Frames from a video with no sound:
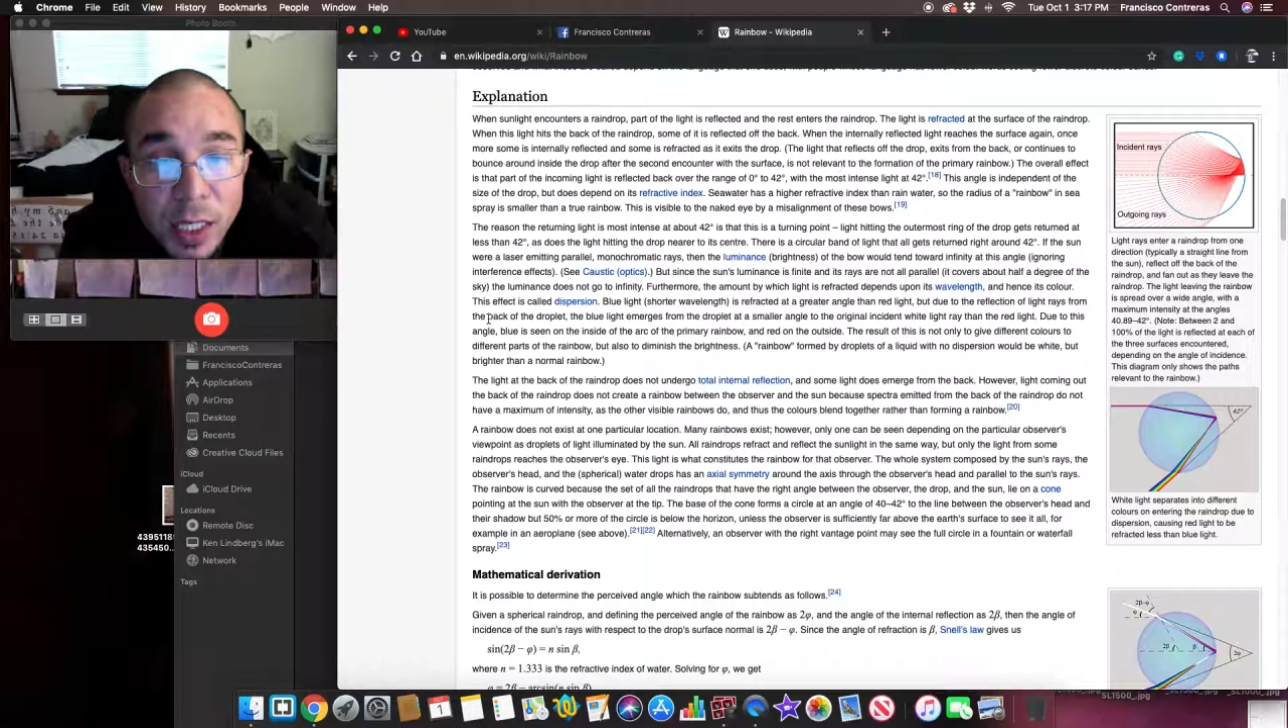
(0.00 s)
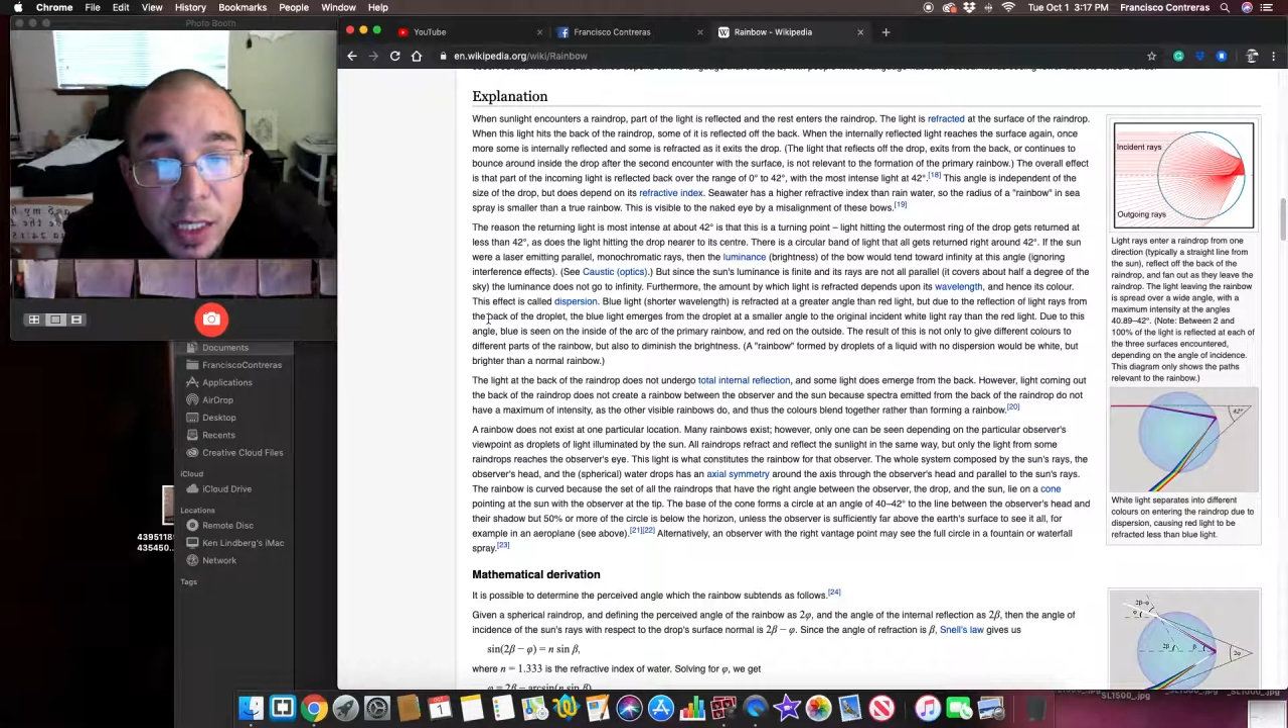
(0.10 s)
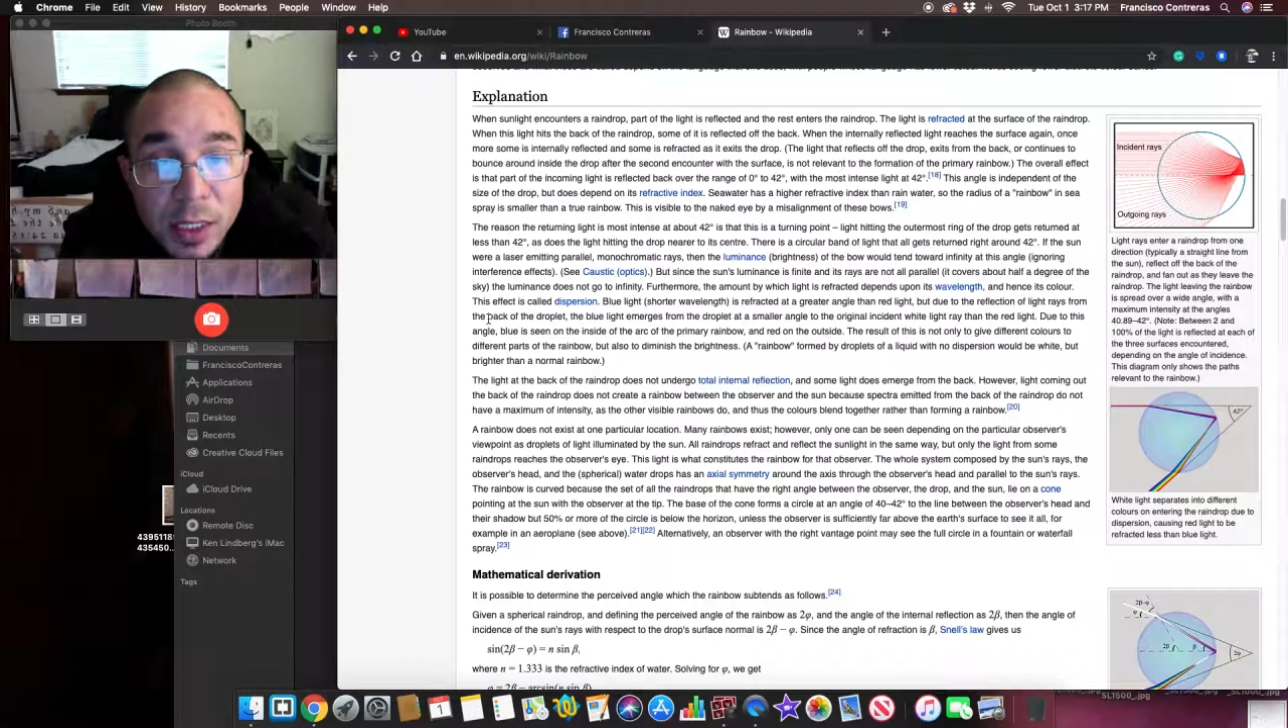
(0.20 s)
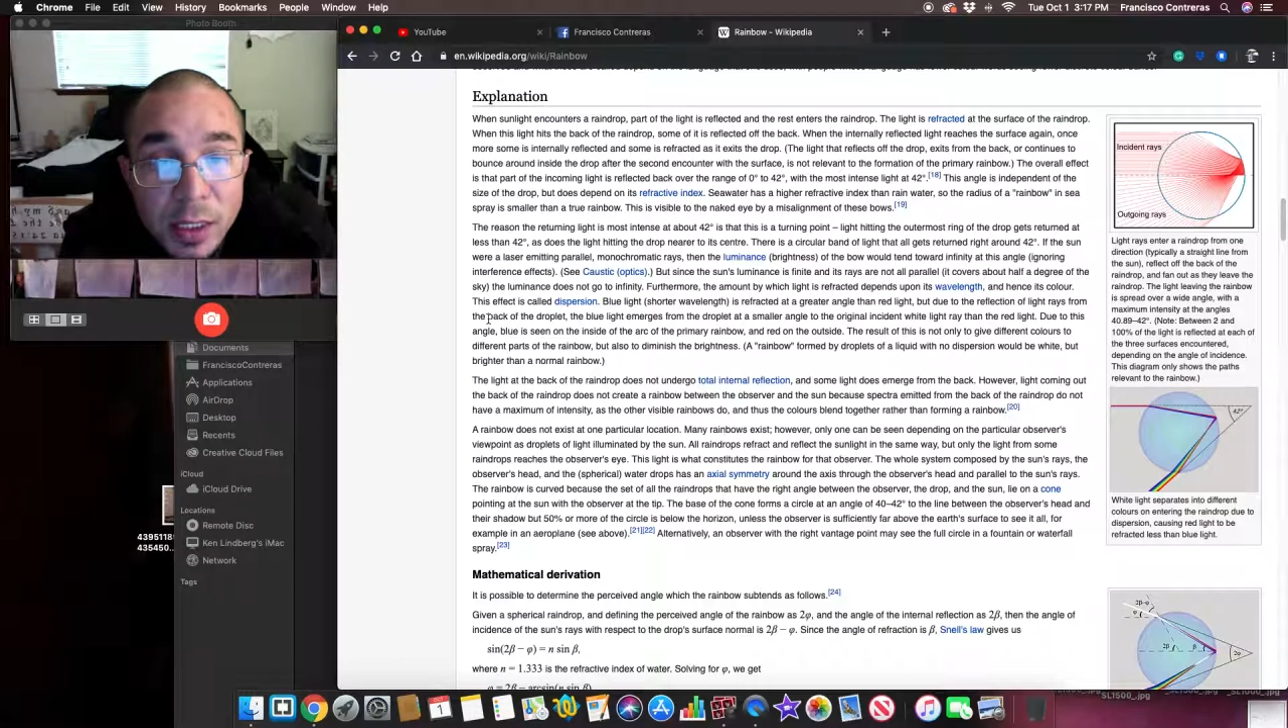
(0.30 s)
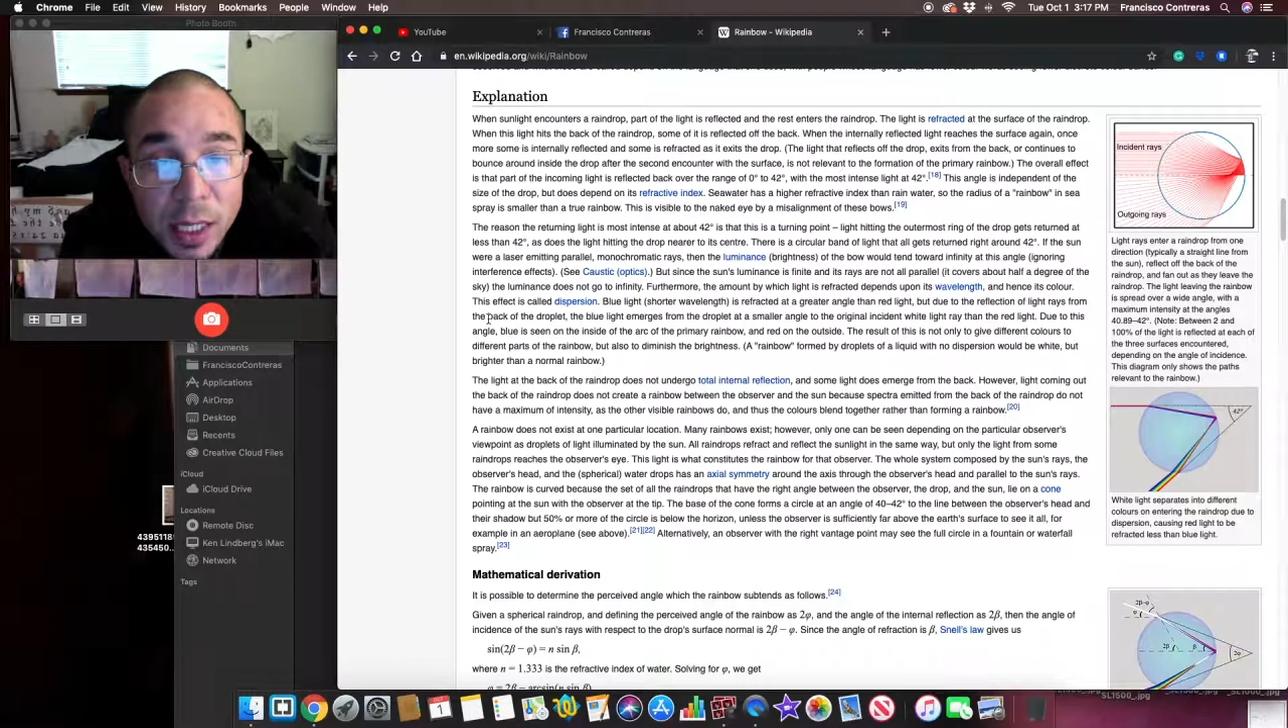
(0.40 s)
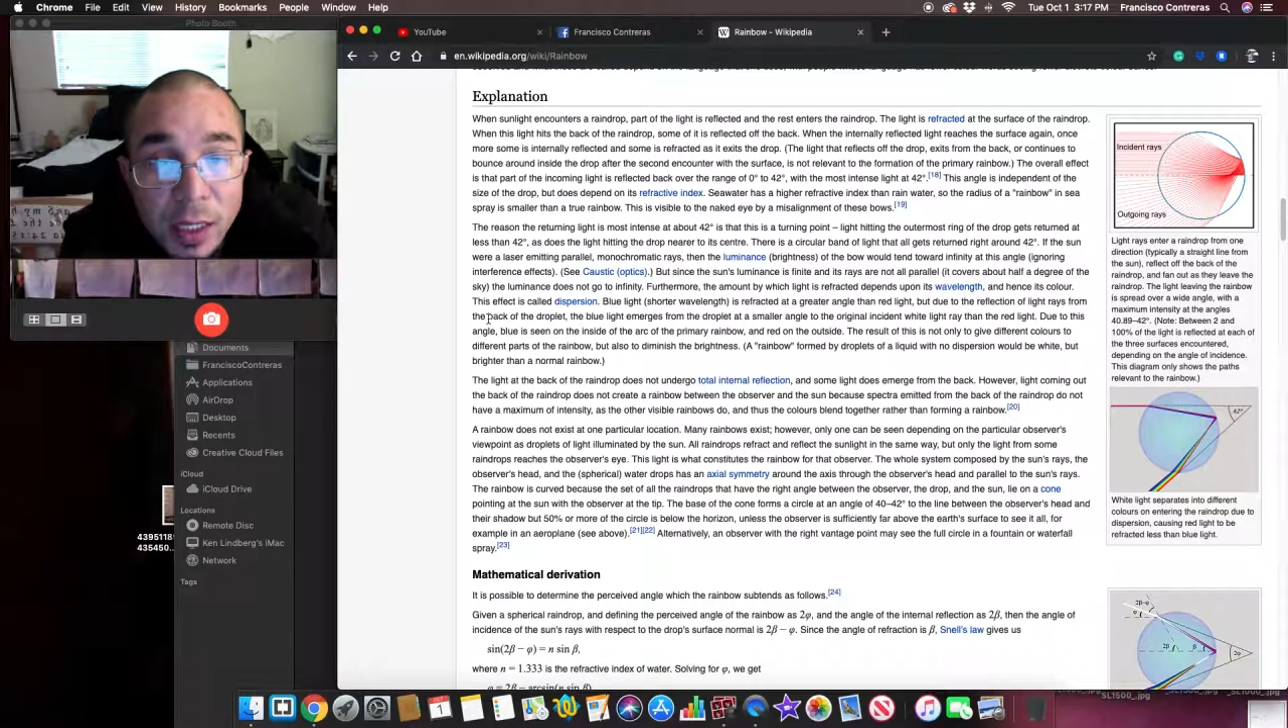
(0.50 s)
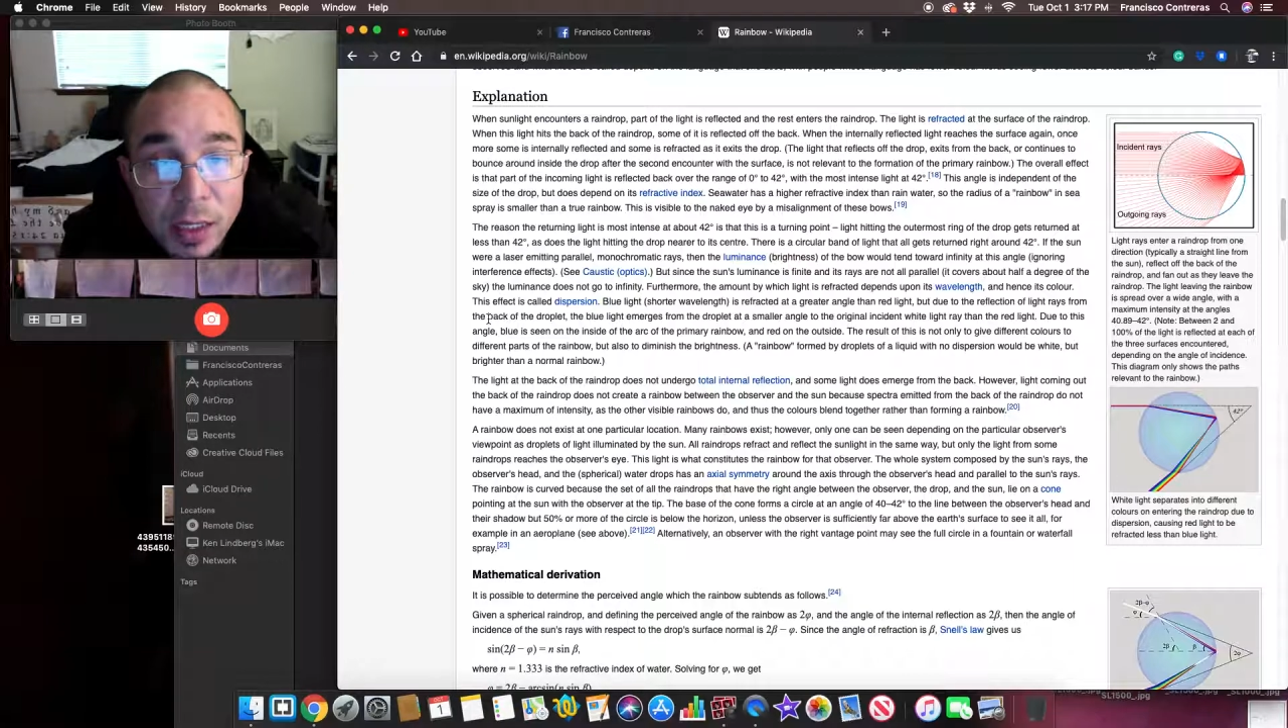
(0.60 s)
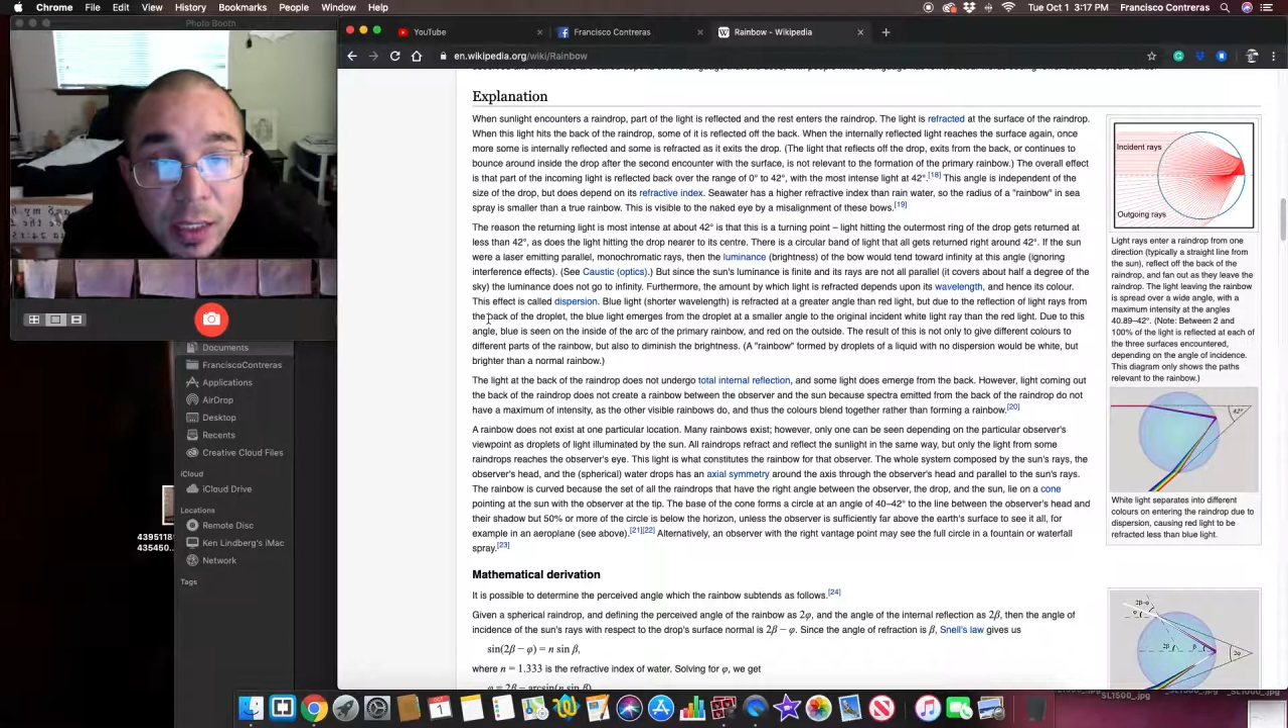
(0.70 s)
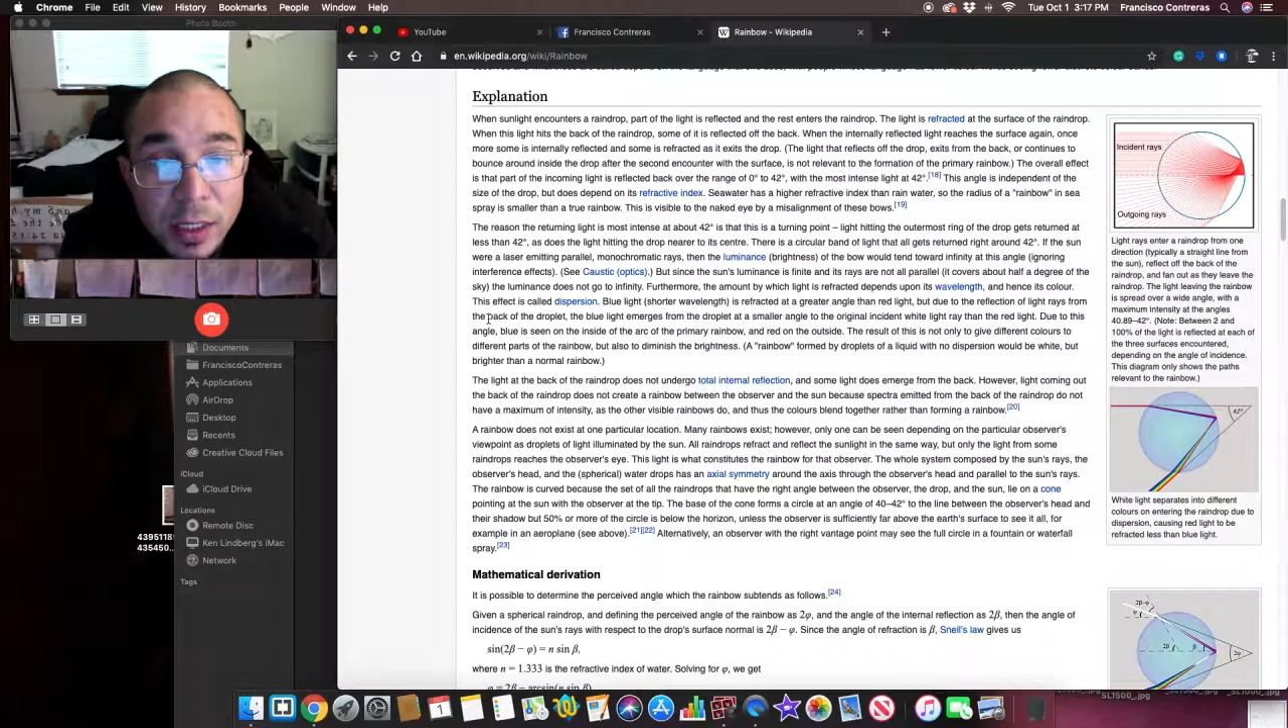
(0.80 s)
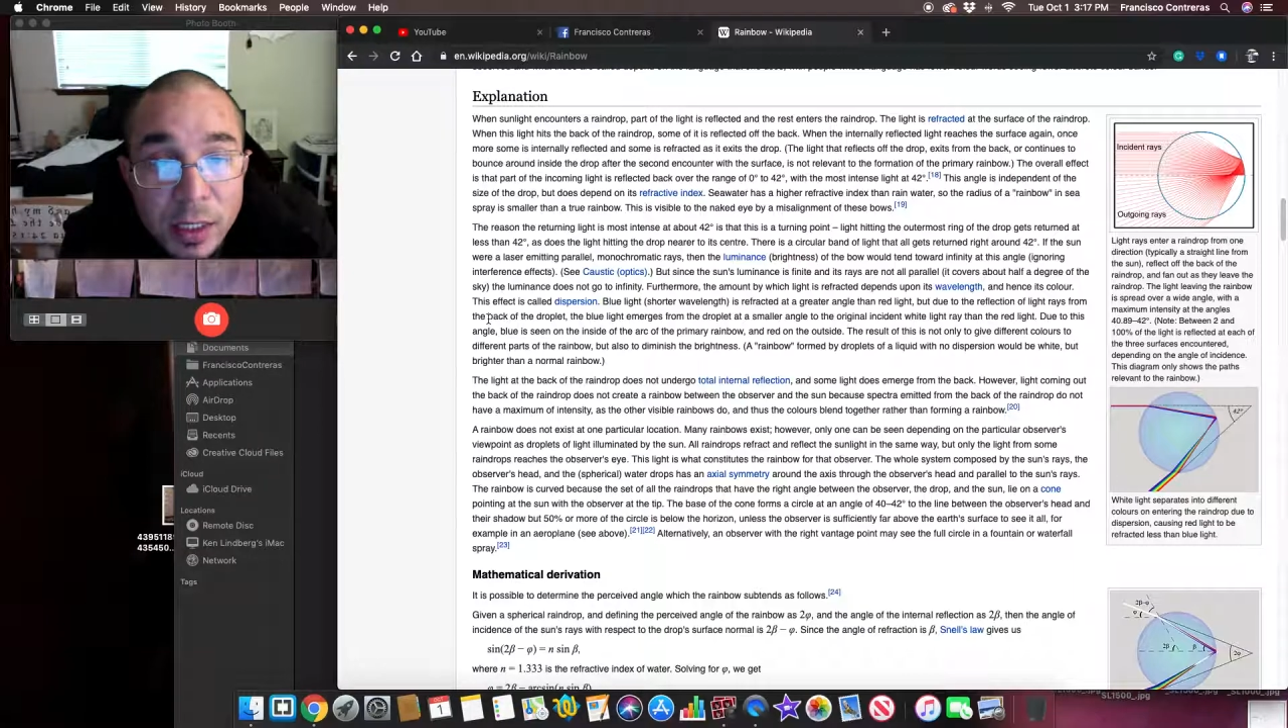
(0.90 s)
is that
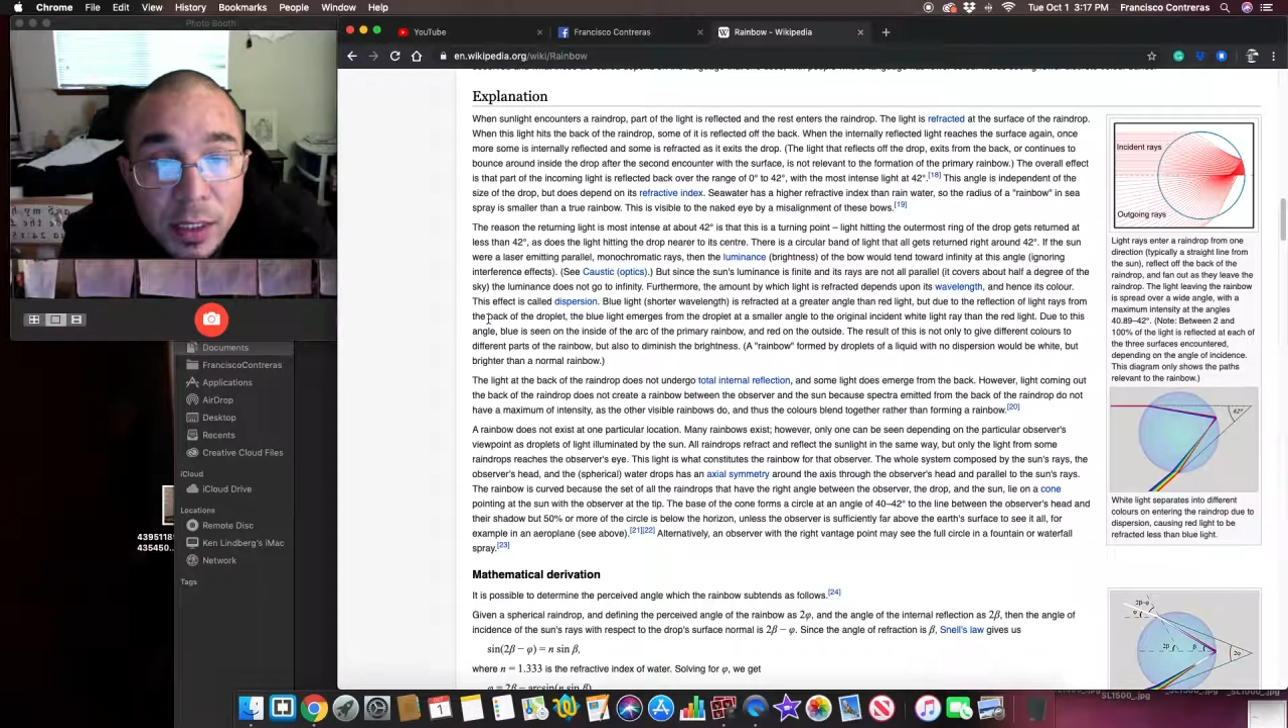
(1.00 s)
this is